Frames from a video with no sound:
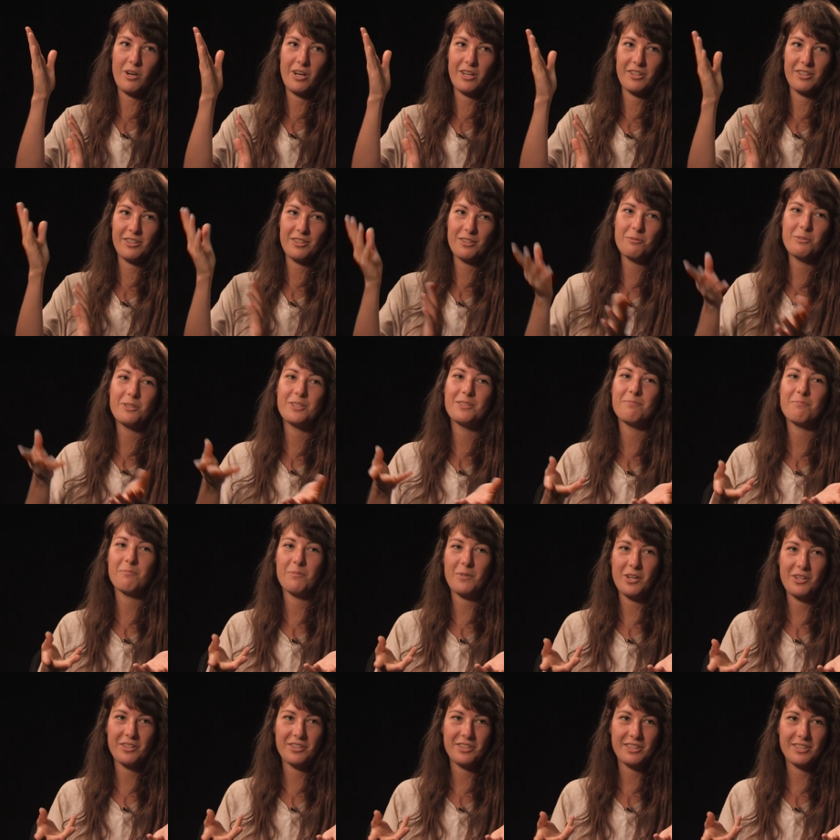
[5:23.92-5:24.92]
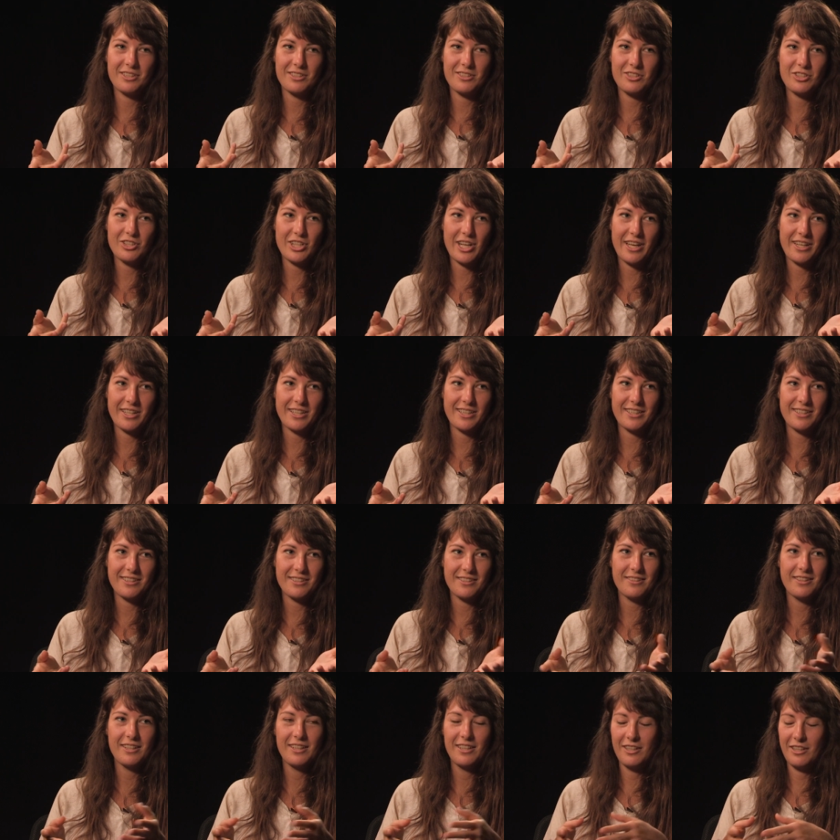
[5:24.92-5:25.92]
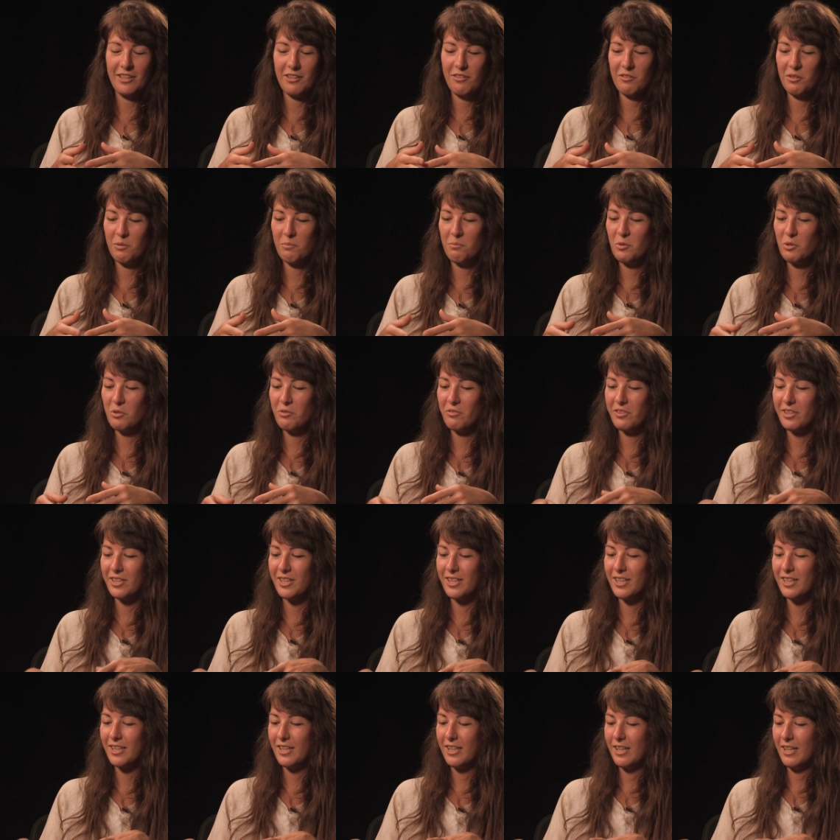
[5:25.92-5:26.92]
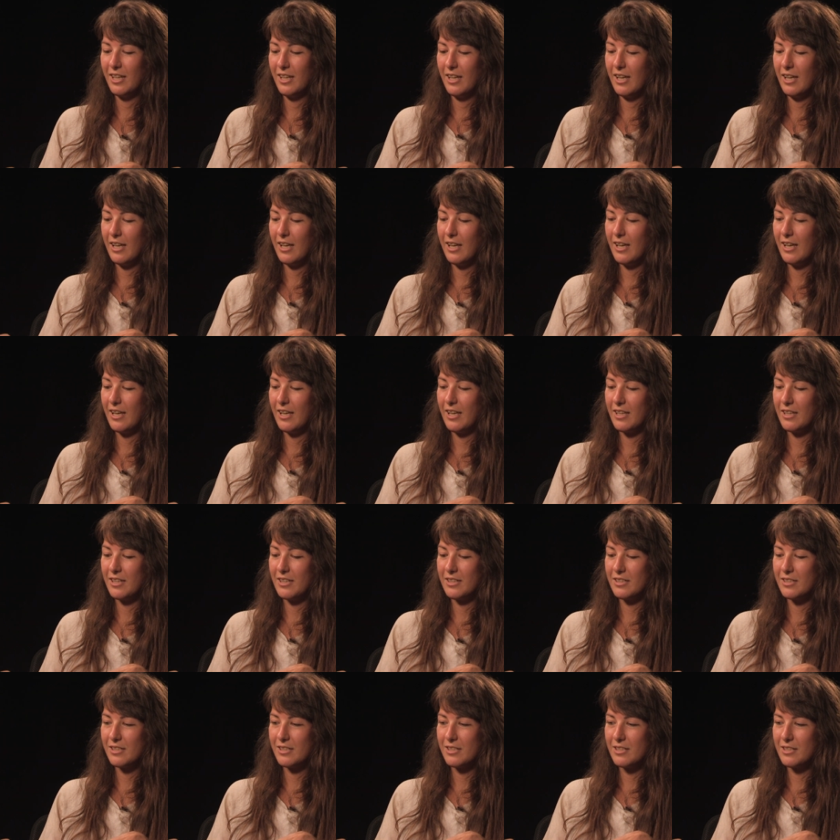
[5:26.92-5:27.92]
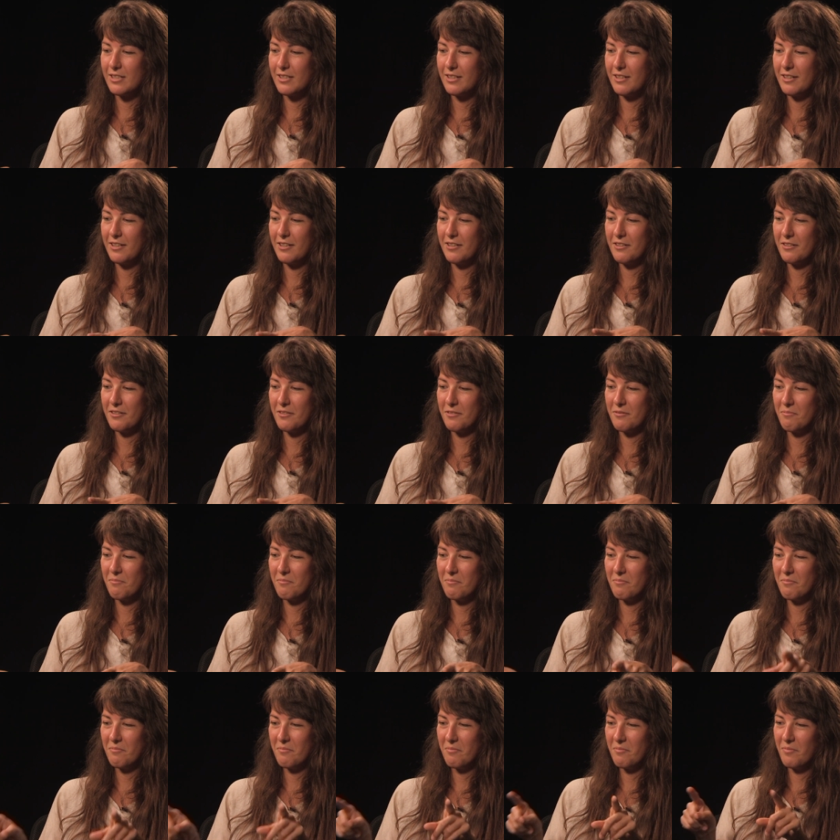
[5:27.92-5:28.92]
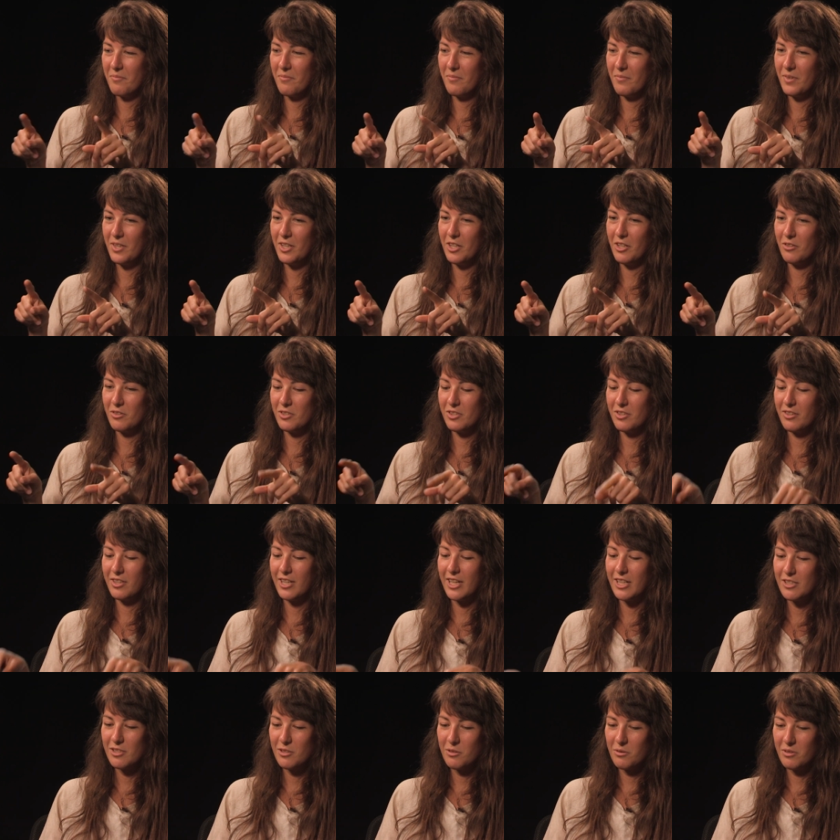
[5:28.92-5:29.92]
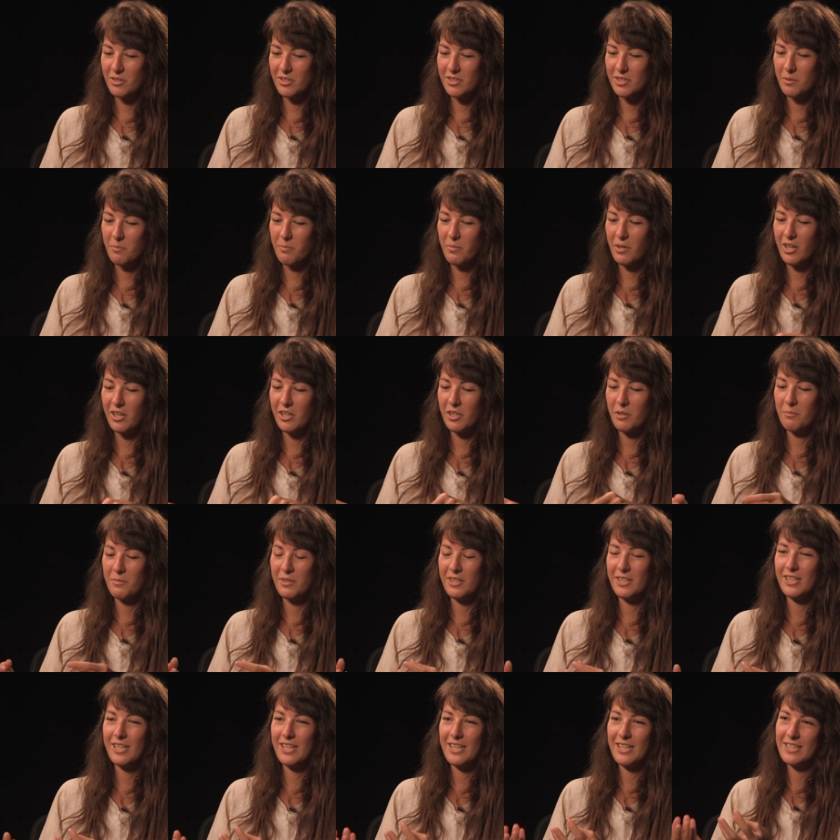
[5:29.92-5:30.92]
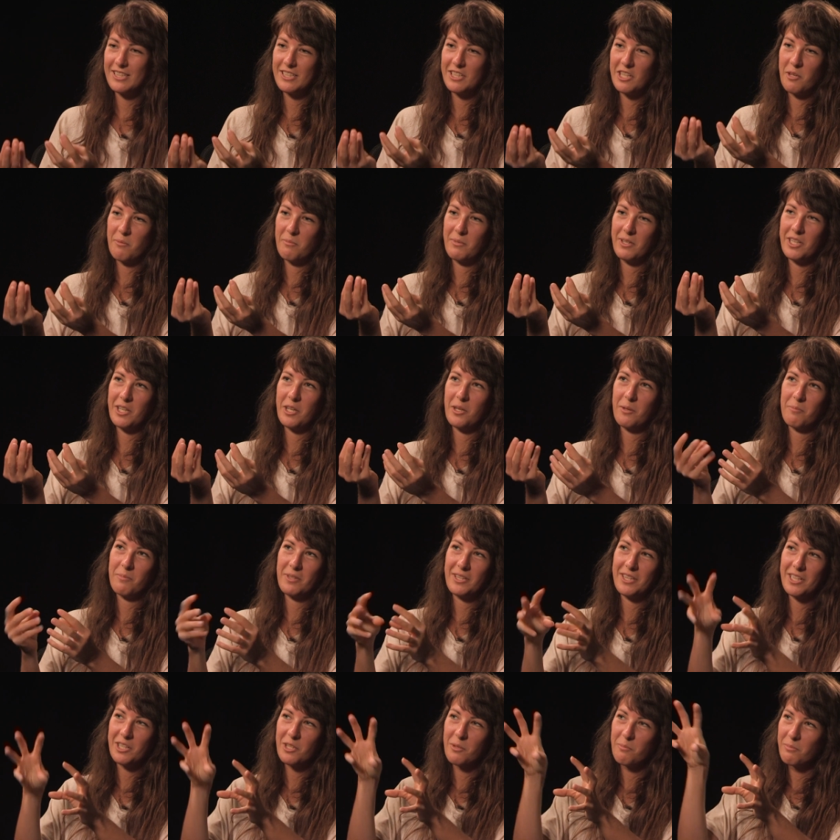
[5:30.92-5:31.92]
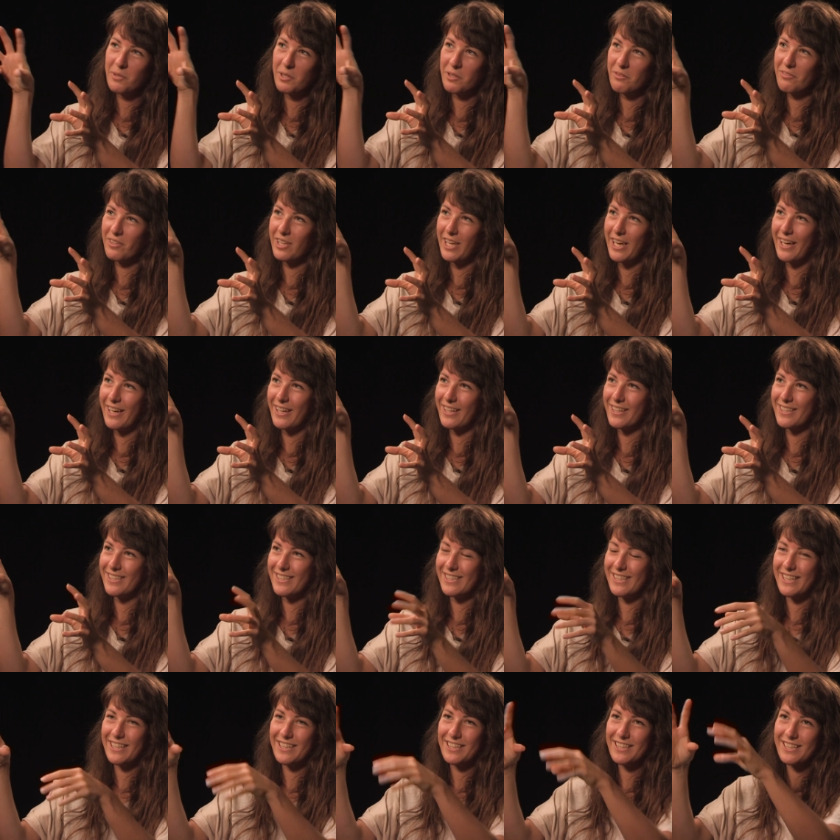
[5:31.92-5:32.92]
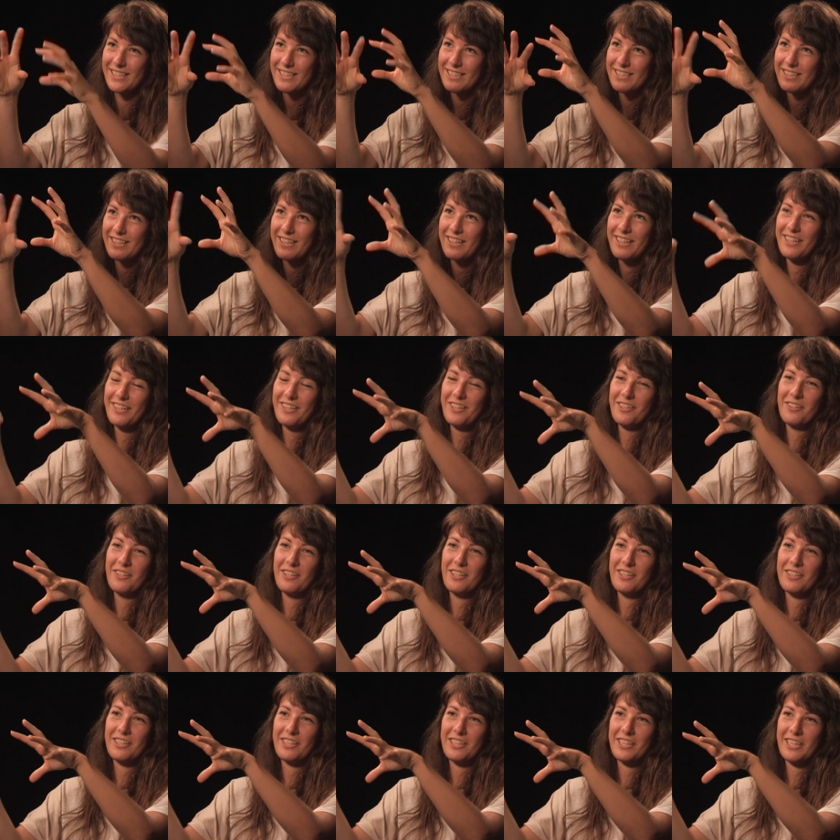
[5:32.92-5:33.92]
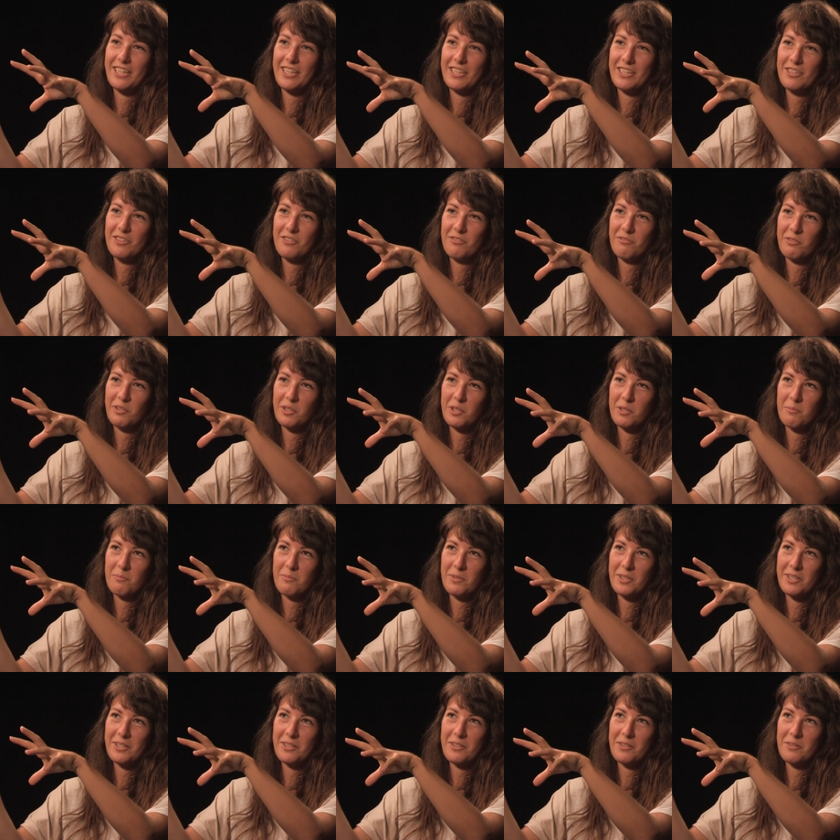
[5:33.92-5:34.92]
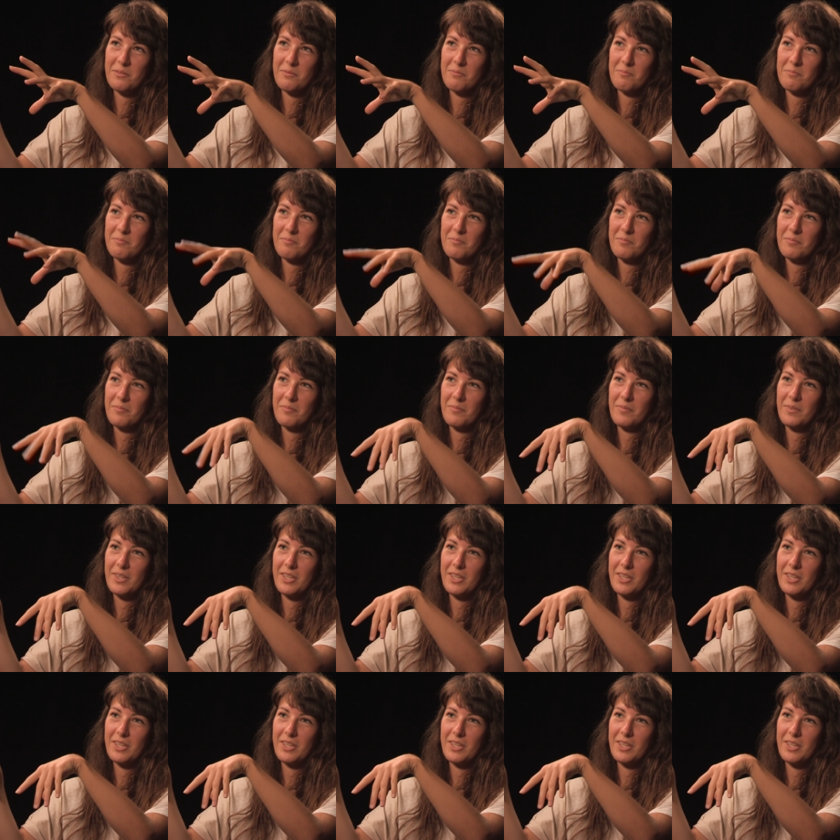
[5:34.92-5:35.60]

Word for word: of the water, the one on the jacket of the movie, and um, you know, so that's towards the bottom and it's coming up, and then above that is like these the kids from um,